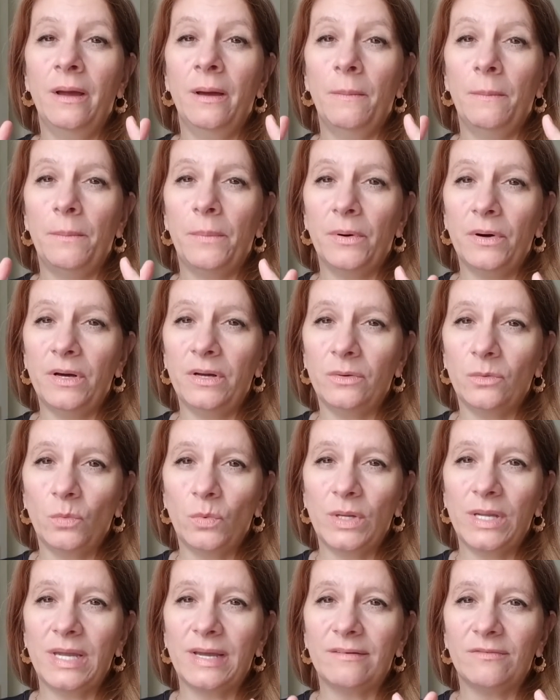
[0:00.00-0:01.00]
but
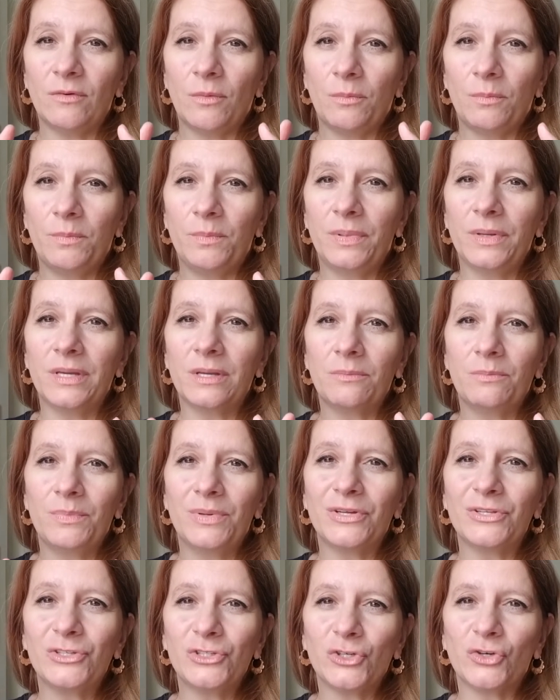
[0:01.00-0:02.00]
we have a
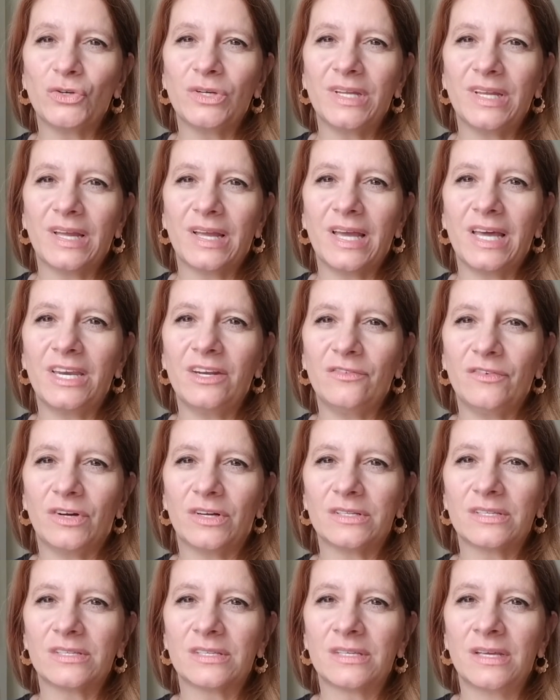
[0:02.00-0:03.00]
big journey ahead of
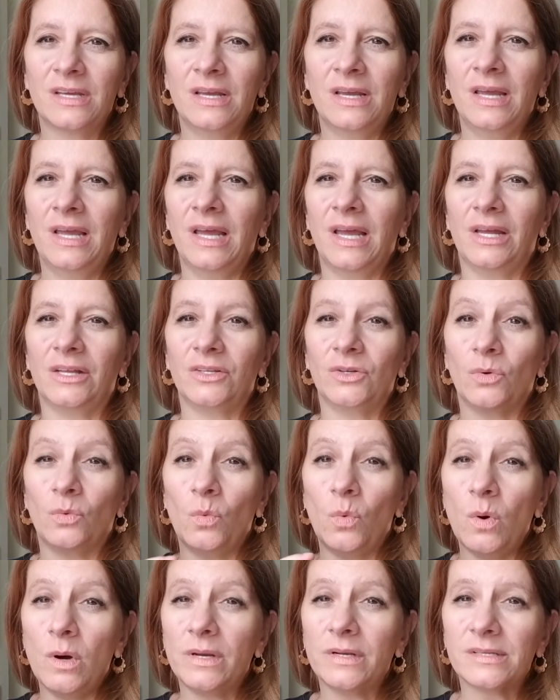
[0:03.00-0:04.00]
us and you'll
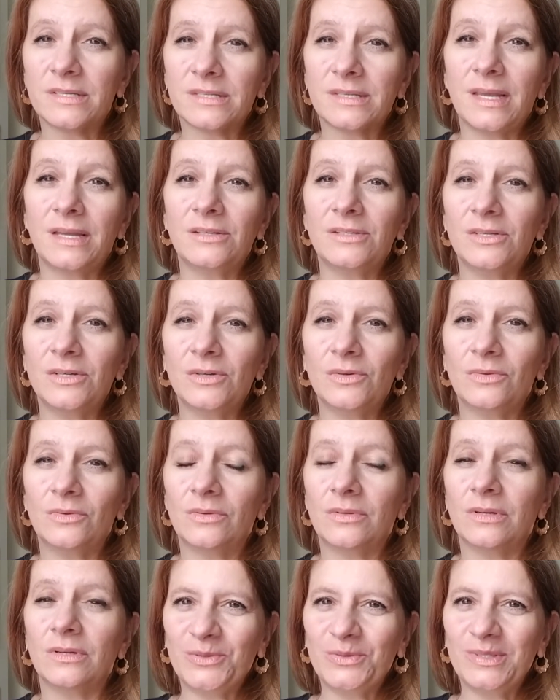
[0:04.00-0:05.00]
want to stay
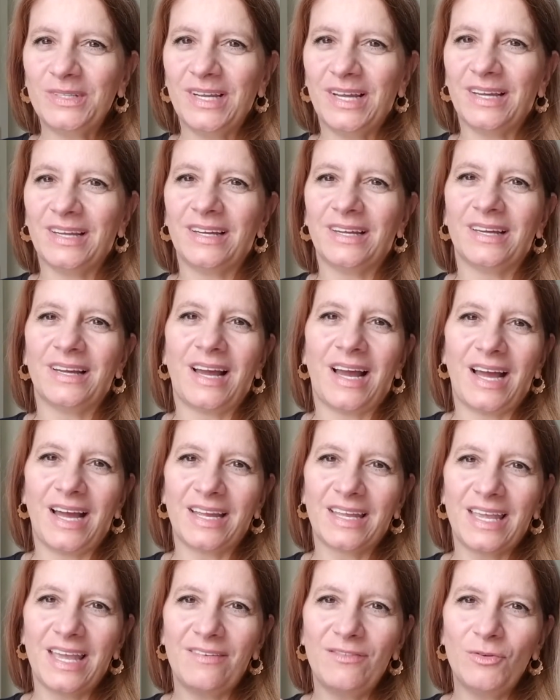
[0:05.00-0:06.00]
tuned. I
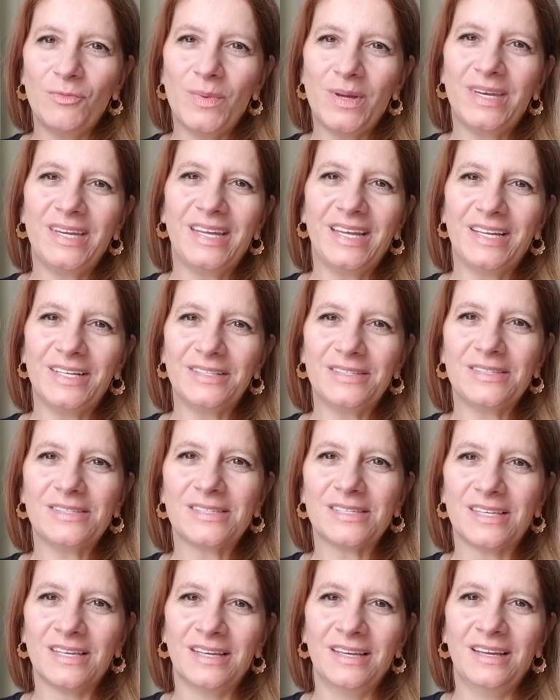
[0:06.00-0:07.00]
gave you many
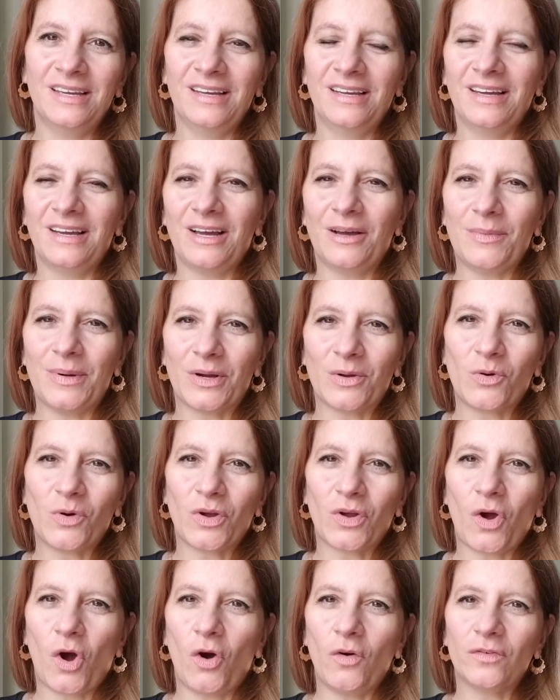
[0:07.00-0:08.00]
hints about
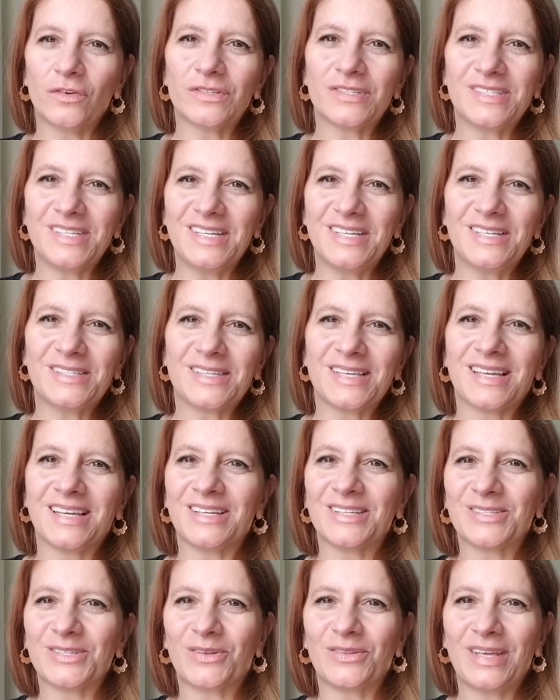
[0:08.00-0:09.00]
going overseas,
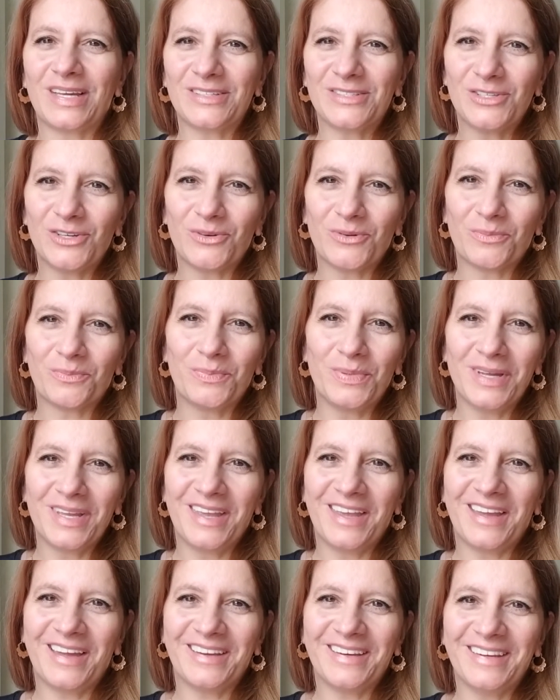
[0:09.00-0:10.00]
so that's your big
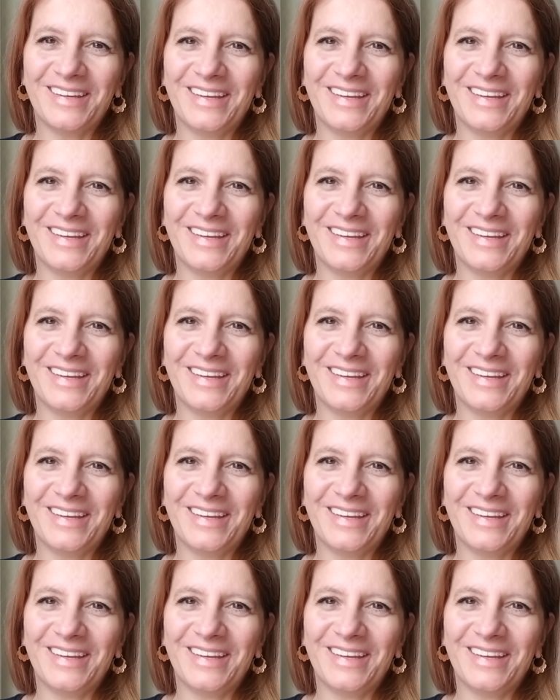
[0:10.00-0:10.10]
hint.